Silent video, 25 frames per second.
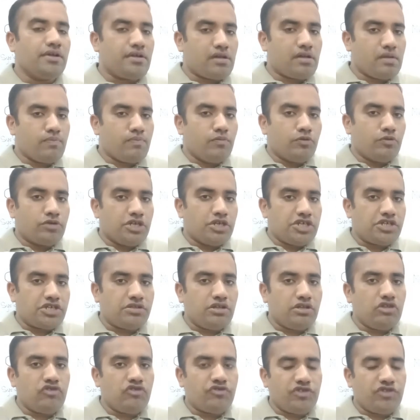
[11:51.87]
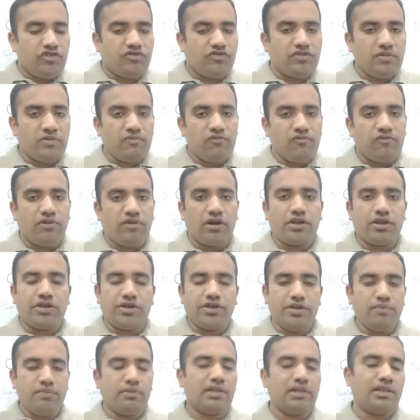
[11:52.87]
computational system for
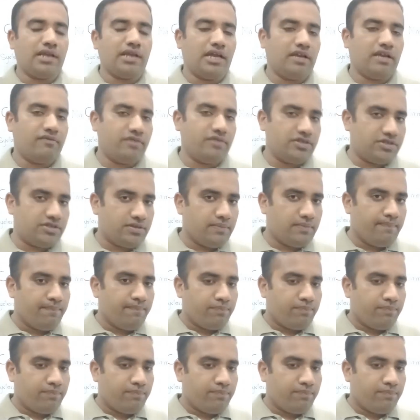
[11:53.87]
human language.